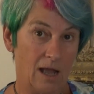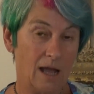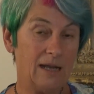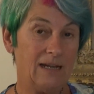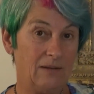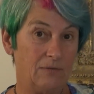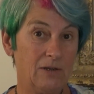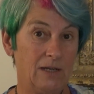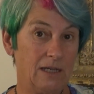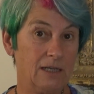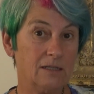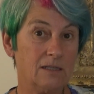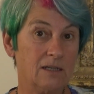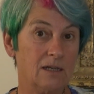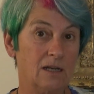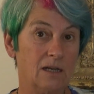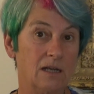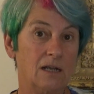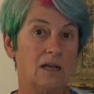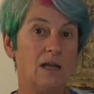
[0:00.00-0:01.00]
And if it is,
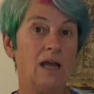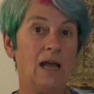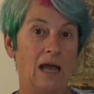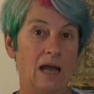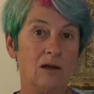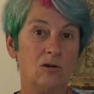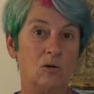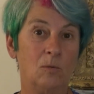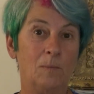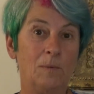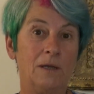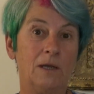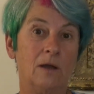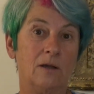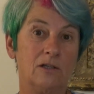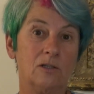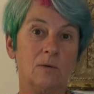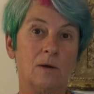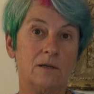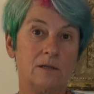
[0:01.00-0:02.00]
how are we
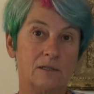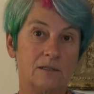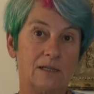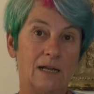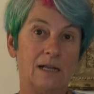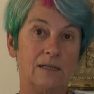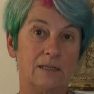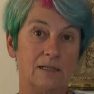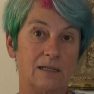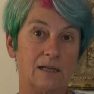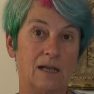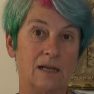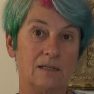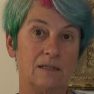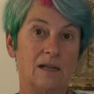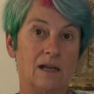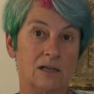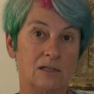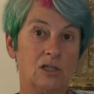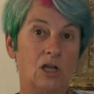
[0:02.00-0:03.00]
going to understand it
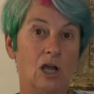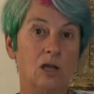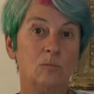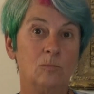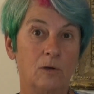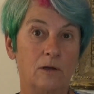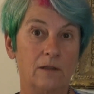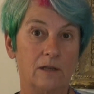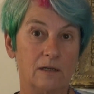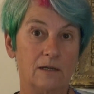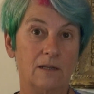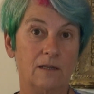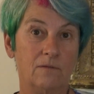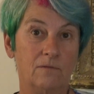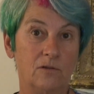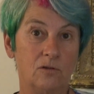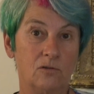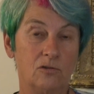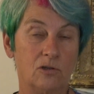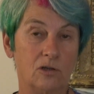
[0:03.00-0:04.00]
and, and cope with it in the
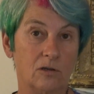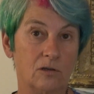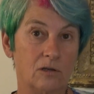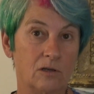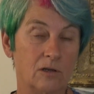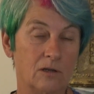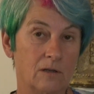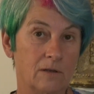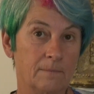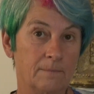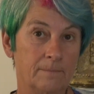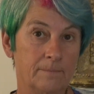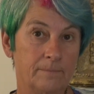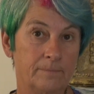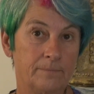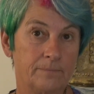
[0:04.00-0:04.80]
future? Mm-hmm.